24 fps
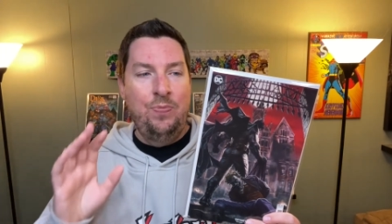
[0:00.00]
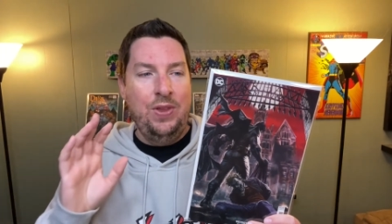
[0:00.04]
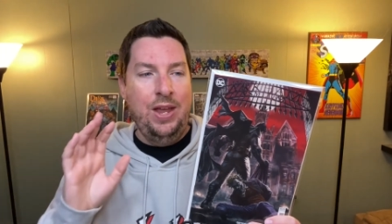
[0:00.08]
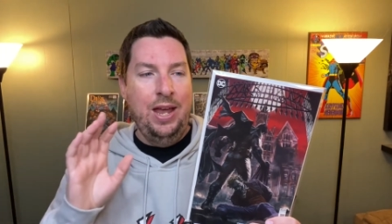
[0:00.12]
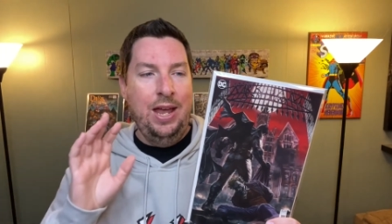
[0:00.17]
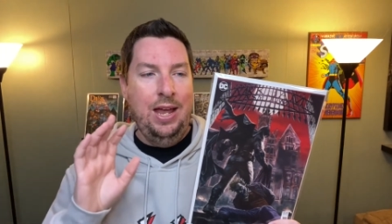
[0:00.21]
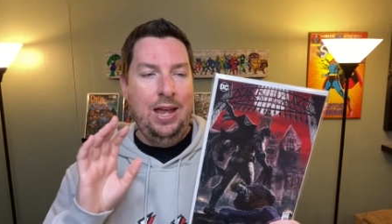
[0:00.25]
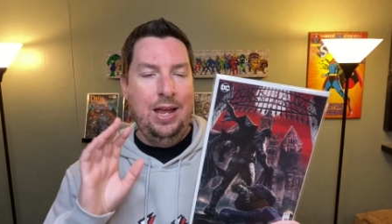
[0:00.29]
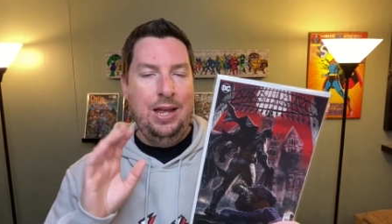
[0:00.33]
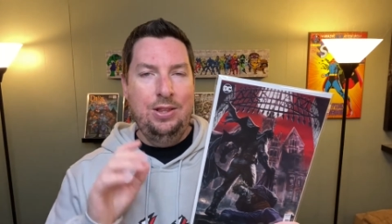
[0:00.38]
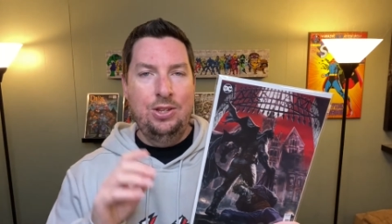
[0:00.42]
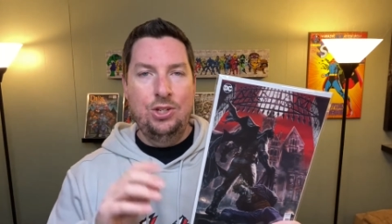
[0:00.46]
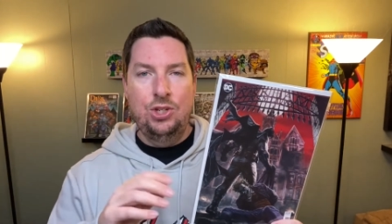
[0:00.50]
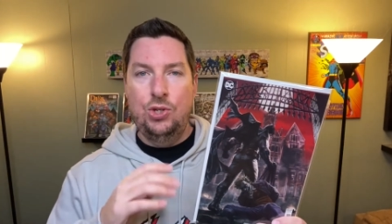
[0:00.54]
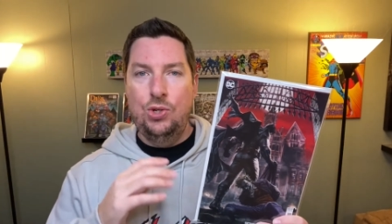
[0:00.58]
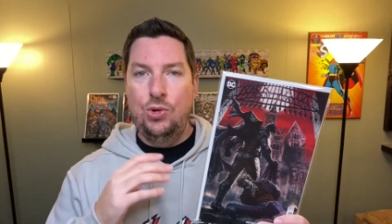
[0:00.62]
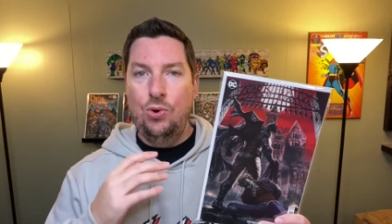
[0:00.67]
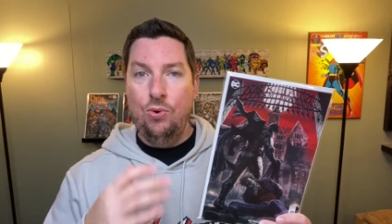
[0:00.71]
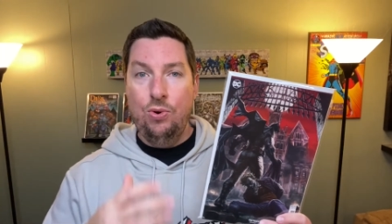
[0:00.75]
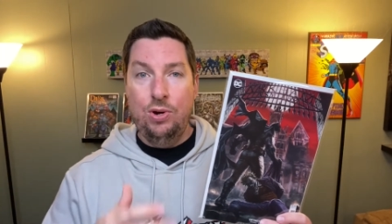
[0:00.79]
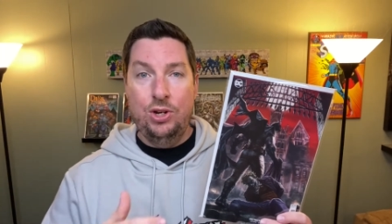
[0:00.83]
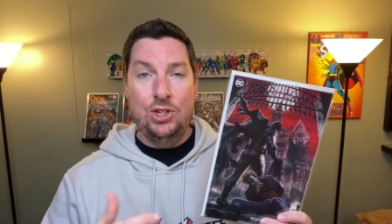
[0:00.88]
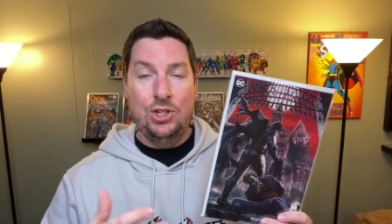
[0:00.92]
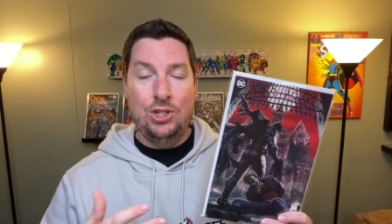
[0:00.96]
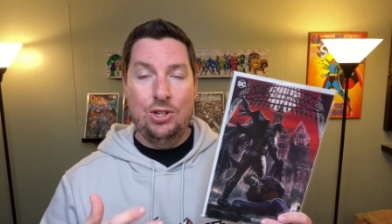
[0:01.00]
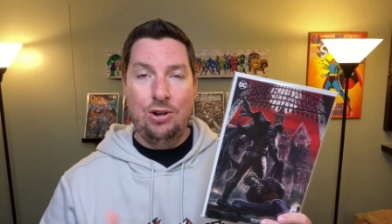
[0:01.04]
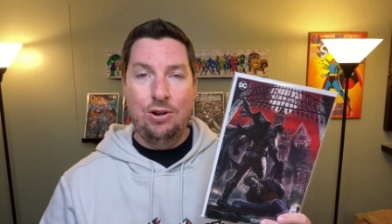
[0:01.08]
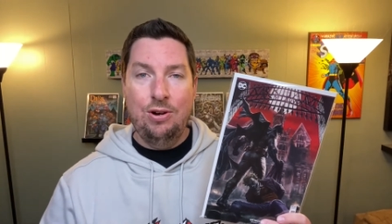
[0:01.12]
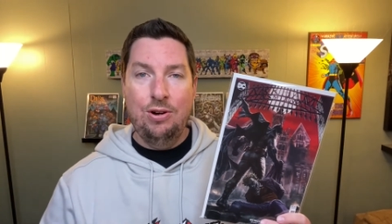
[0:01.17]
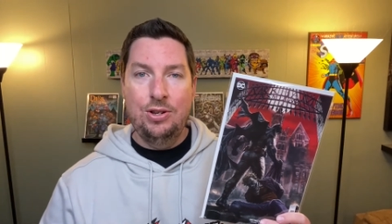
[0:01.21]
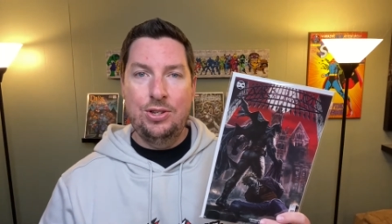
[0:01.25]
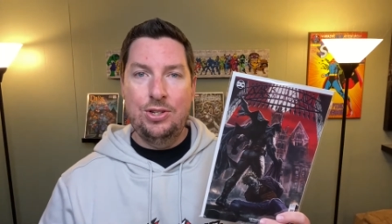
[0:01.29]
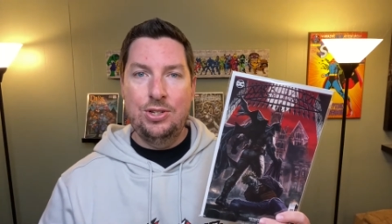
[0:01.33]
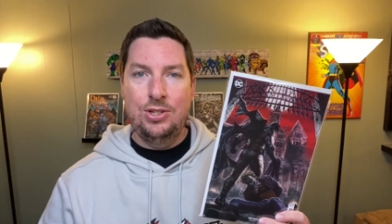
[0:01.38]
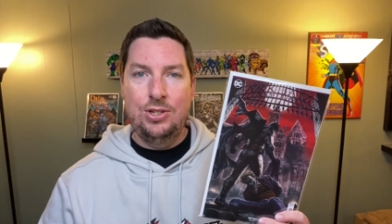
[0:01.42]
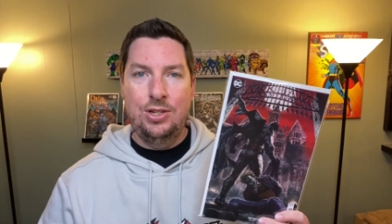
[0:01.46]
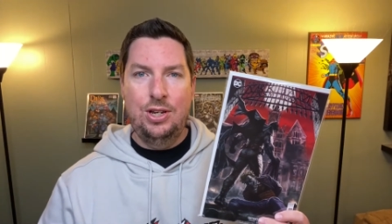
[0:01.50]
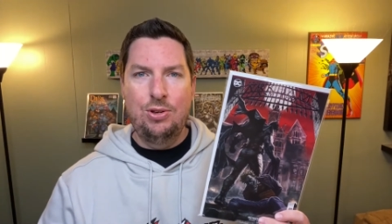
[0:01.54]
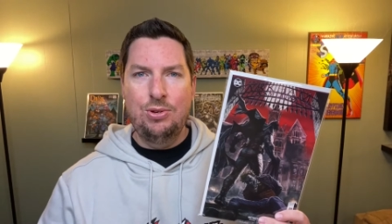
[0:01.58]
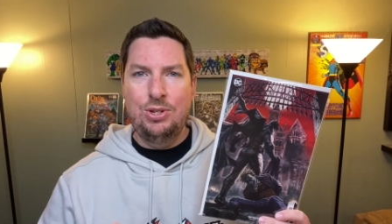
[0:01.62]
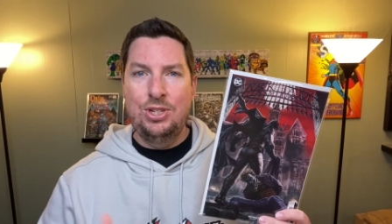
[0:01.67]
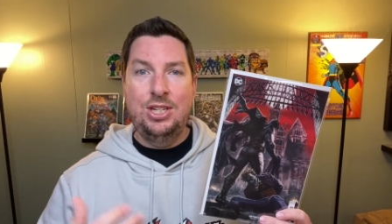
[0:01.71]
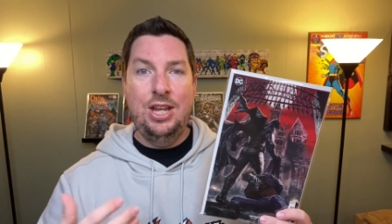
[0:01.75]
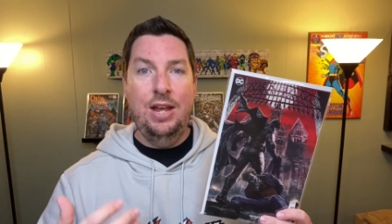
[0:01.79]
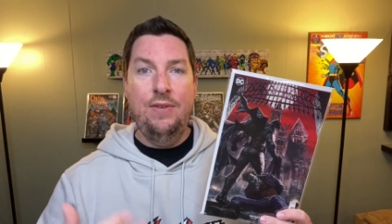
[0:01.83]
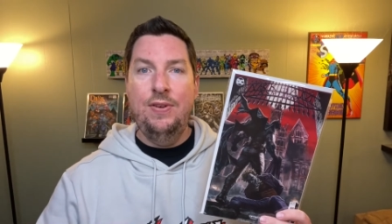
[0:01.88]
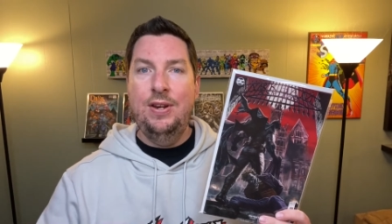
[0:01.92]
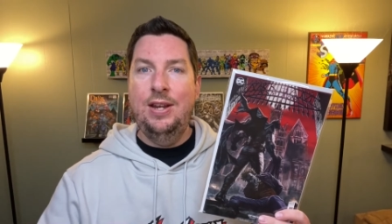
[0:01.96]
and the story starts, you know,
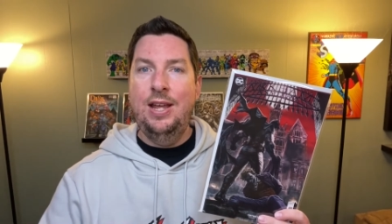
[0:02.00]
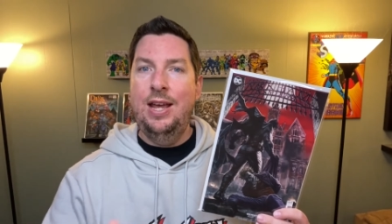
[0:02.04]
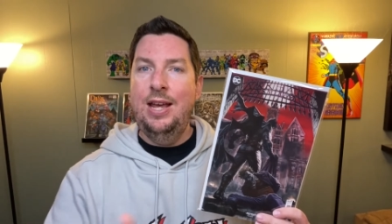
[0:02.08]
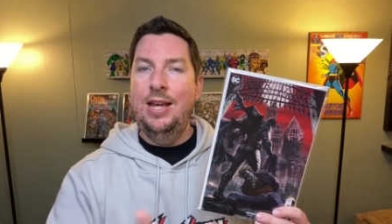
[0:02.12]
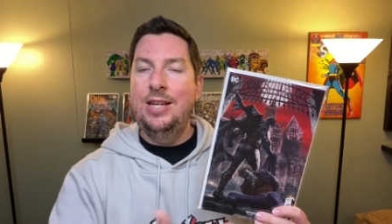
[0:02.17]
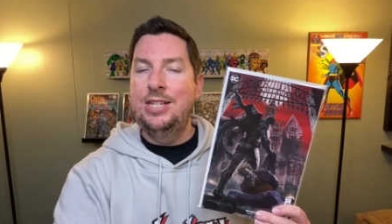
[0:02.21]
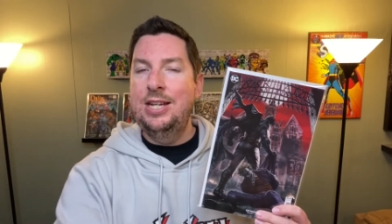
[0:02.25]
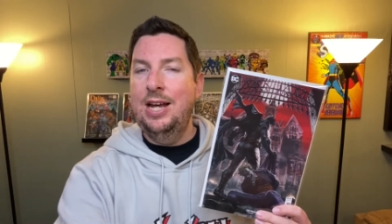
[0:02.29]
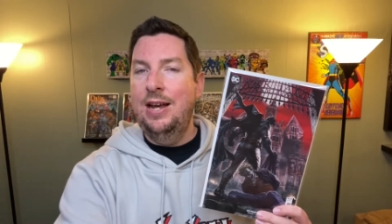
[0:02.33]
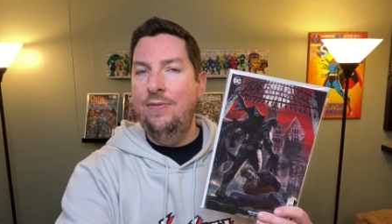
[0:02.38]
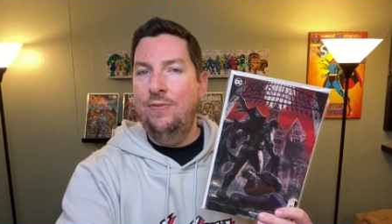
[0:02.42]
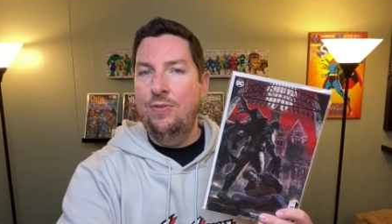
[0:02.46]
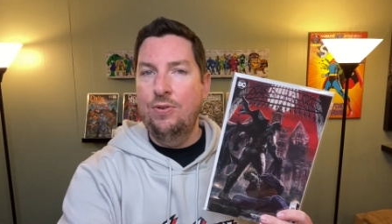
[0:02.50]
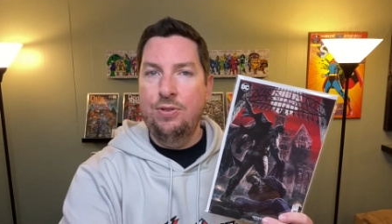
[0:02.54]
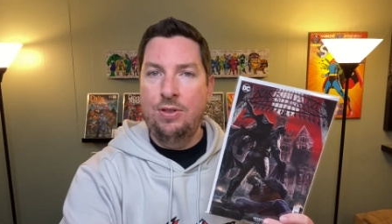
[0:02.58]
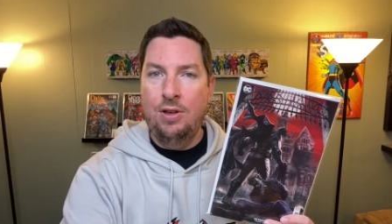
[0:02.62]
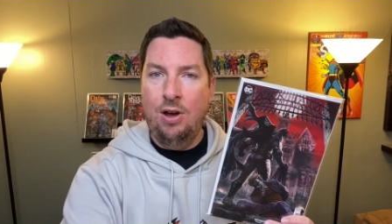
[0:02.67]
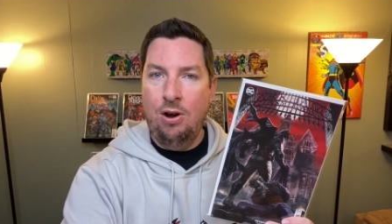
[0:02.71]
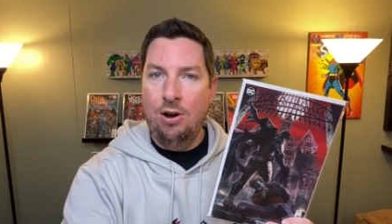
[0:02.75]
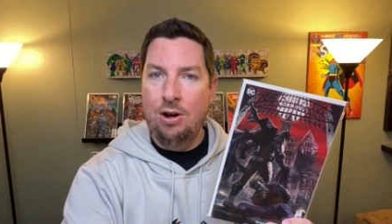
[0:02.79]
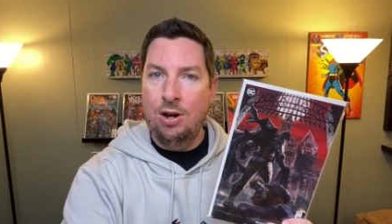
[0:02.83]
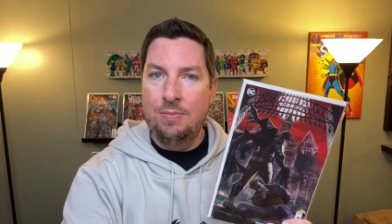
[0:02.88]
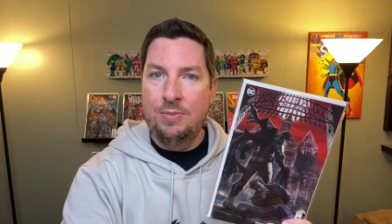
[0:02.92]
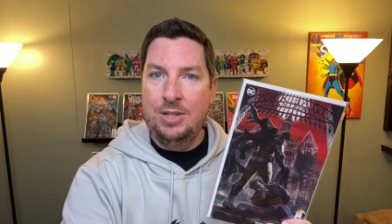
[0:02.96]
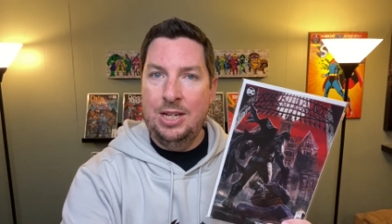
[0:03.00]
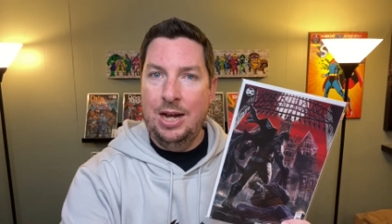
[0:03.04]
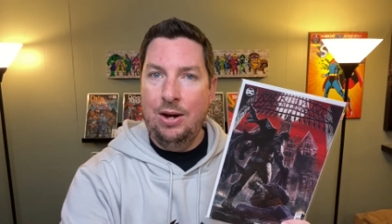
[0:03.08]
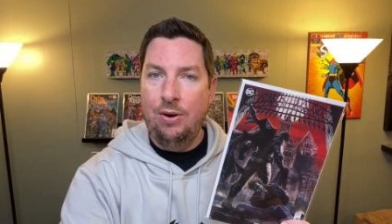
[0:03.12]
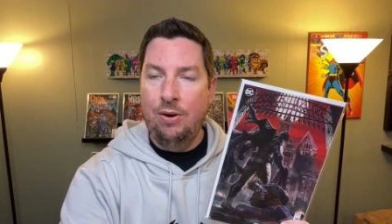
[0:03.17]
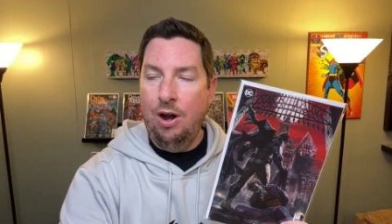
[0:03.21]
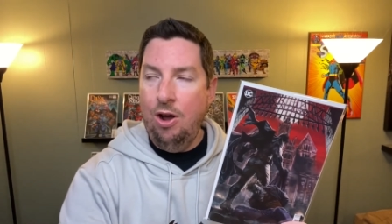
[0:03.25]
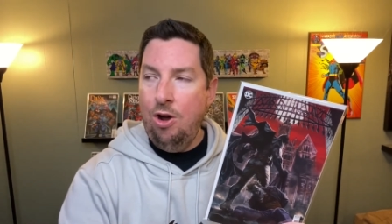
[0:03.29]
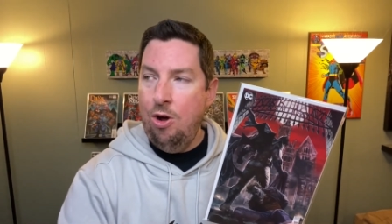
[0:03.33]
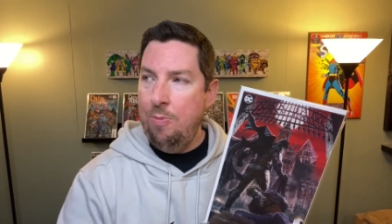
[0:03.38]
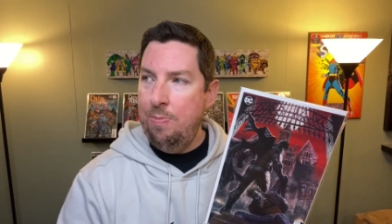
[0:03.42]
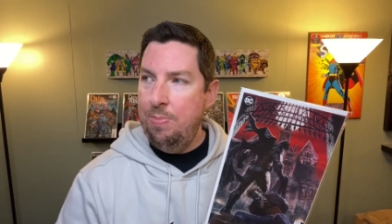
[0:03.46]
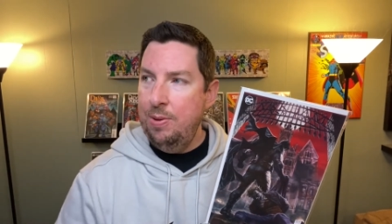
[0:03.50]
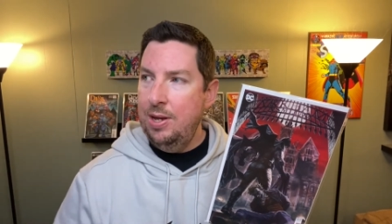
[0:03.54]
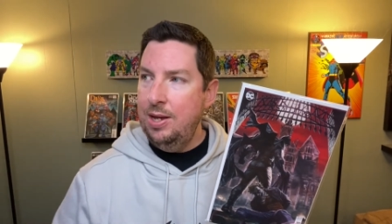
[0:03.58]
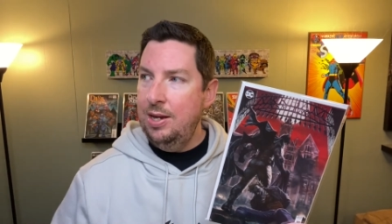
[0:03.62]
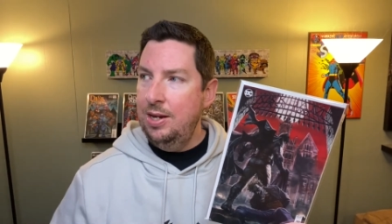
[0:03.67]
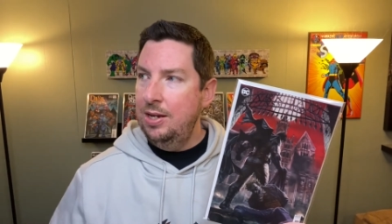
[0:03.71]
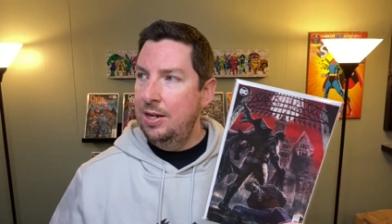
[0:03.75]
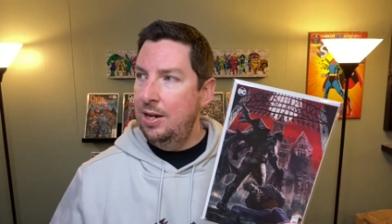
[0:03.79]
7 days after the Arkham Tower opened,